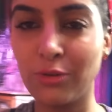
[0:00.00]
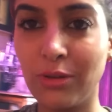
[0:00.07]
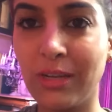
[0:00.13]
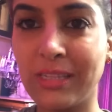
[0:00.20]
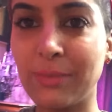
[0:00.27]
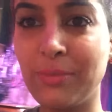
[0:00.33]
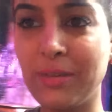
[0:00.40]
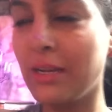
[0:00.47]
you
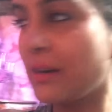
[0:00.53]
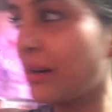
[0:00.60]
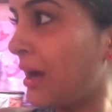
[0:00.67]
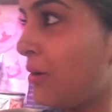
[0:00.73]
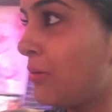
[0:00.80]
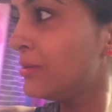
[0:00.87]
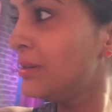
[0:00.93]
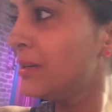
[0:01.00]
guys a bit
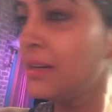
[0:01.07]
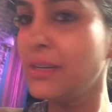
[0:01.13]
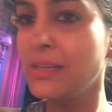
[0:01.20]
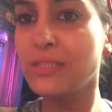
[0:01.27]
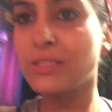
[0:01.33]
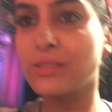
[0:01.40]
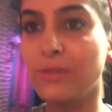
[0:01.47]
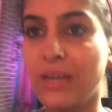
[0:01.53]
around.
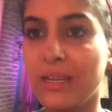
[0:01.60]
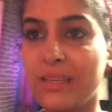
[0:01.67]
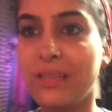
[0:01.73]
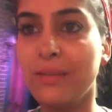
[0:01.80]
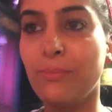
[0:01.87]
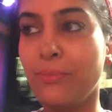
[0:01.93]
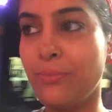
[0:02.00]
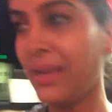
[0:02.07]
So
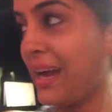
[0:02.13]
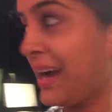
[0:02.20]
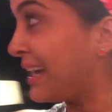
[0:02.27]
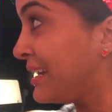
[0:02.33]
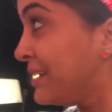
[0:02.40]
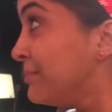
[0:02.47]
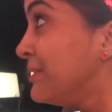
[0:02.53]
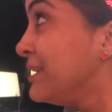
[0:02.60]

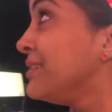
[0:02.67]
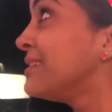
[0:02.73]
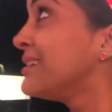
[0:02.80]
behind me, you